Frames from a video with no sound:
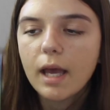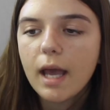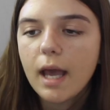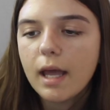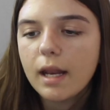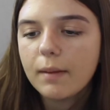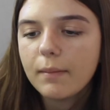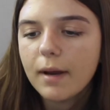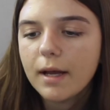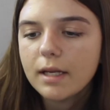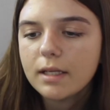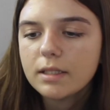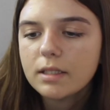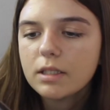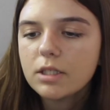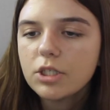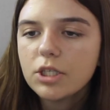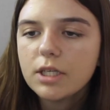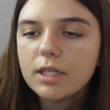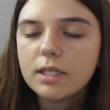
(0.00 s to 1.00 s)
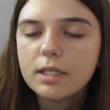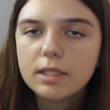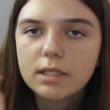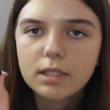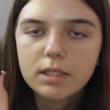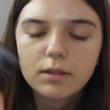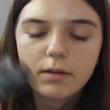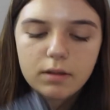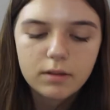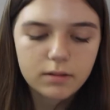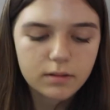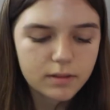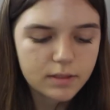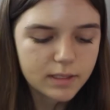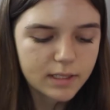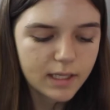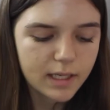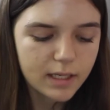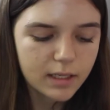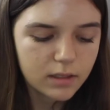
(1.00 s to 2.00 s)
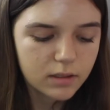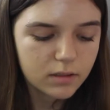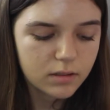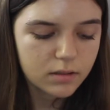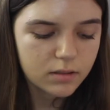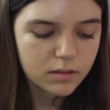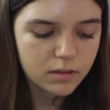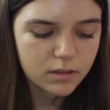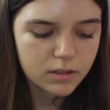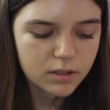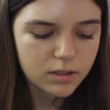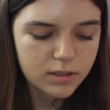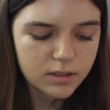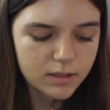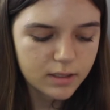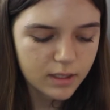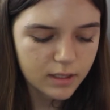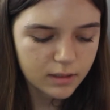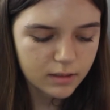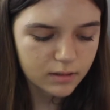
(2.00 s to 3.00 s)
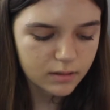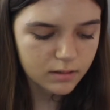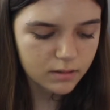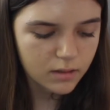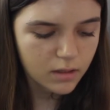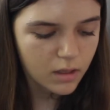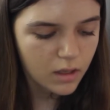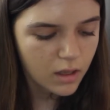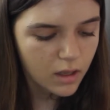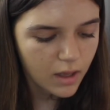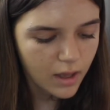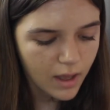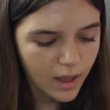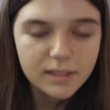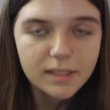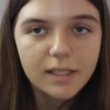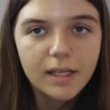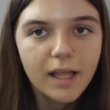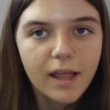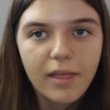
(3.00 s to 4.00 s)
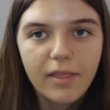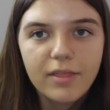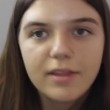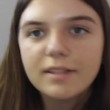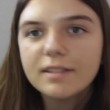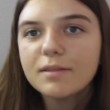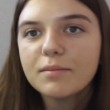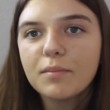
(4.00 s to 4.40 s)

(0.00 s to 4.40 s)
And mine is in the shade 06, or just 6. This